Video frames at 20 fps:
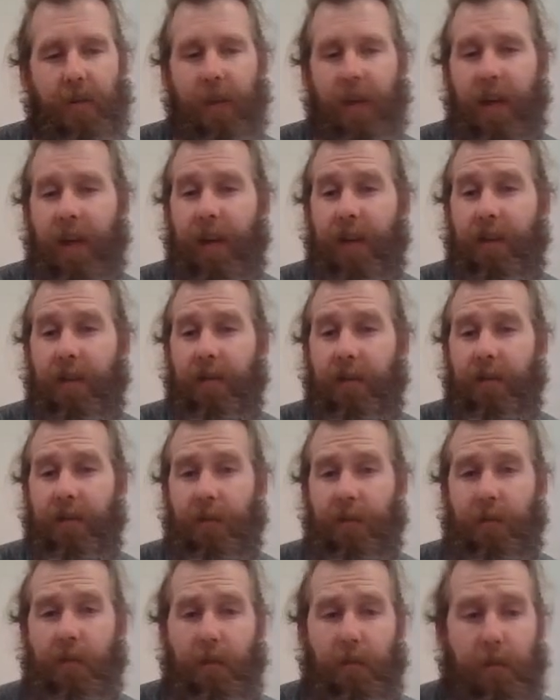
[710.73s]
me out of
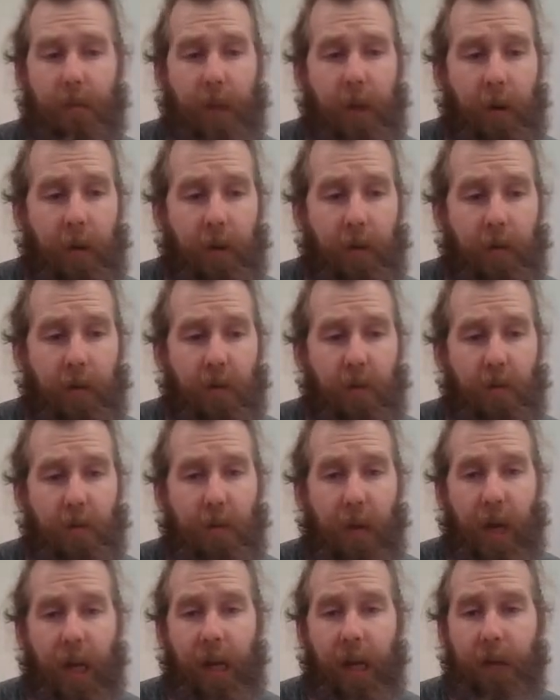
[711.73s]
pure
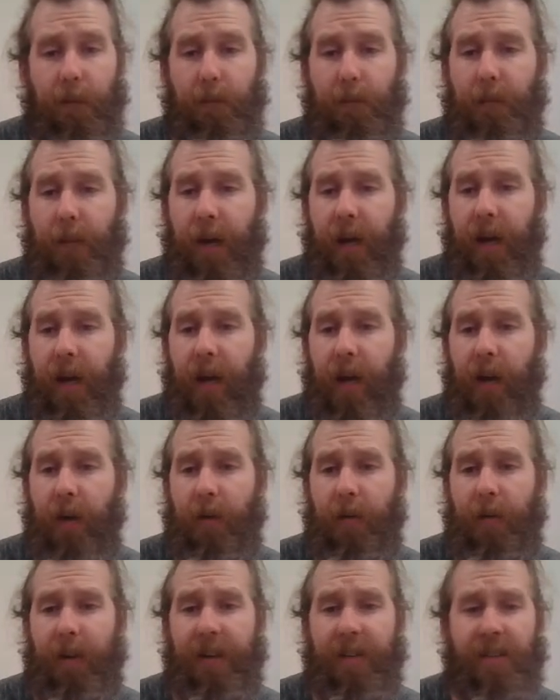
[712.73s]
spite, but uh,
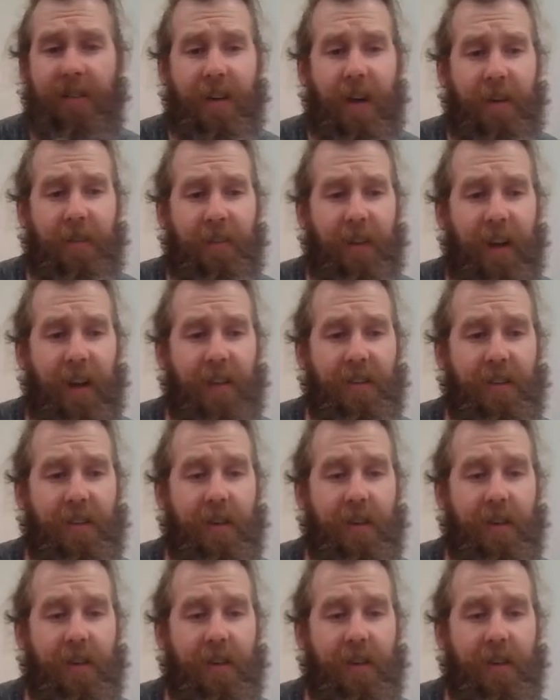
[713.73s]
great stuff, guys.